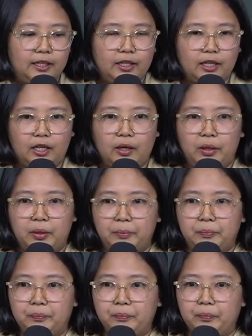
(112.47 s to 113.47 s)

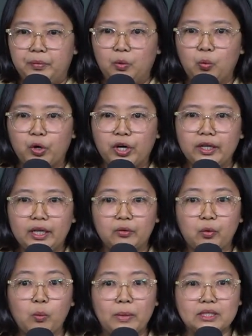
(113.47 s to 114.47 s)
Um, the word in
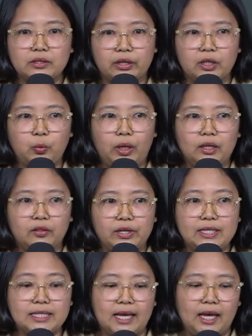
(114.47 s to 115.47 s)
Romans 3:23
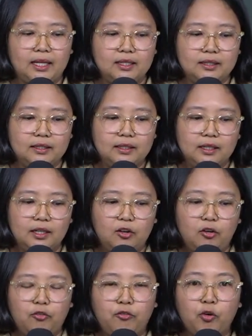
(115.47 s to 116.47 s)
said,
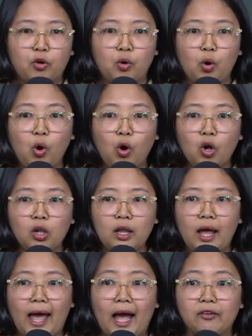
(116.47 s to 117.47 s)
for all
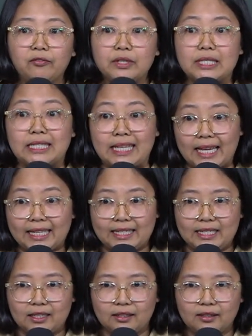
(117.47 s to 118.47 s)
have
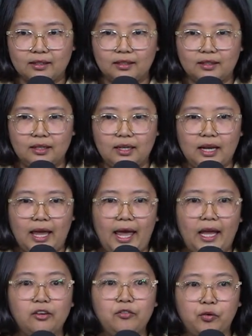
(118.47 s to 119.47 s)
sinned
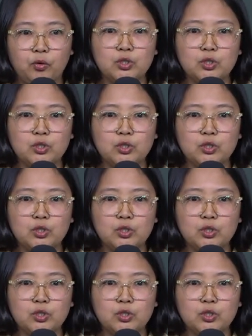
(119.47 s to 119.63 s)
and fall